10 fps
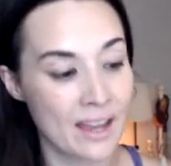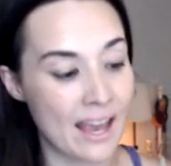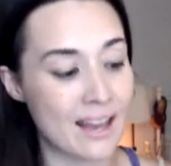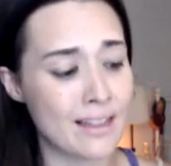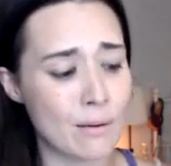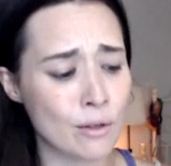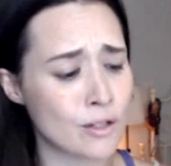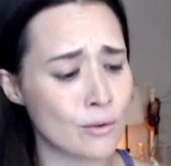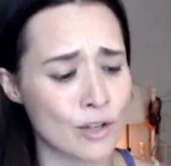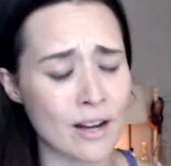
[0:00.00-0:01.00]
And they were
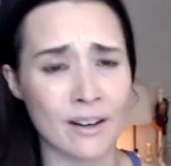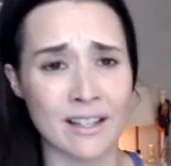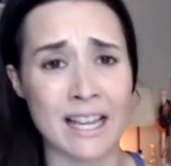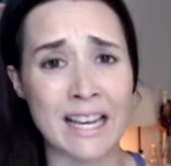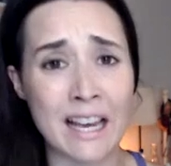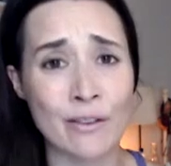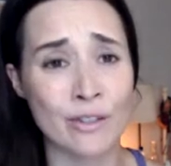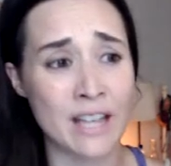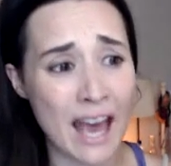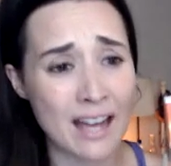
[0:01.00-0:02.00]
so generous. They gave
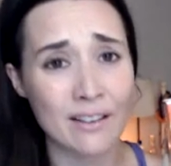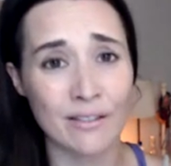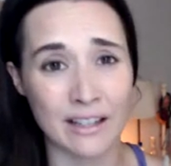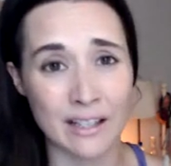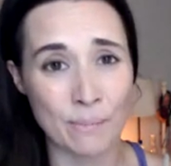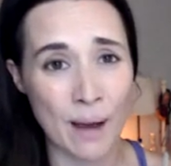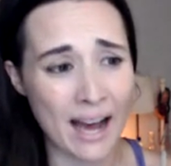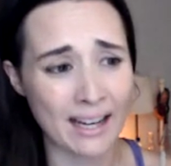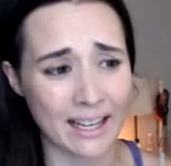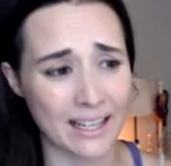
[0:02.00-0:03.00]
10 of these
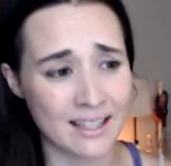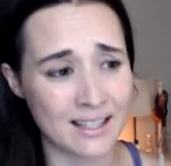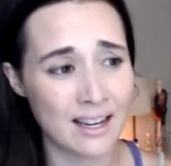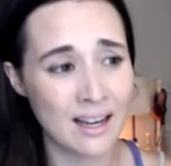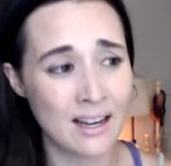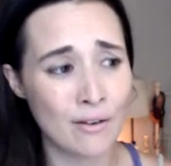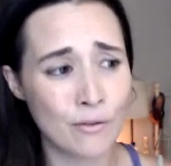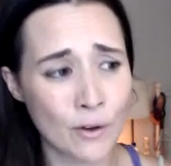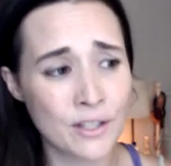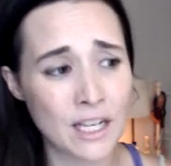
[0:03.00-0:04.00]
packets,
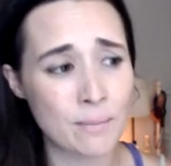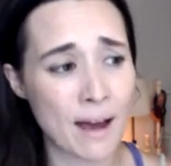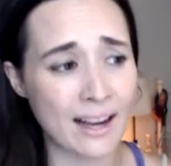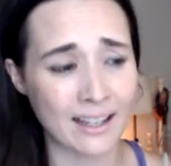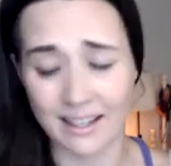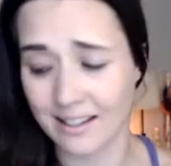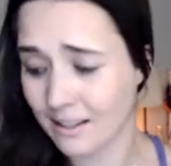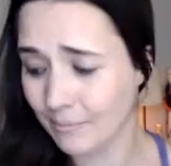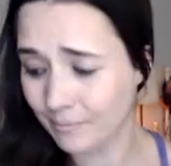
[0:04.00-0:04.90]
full size packets,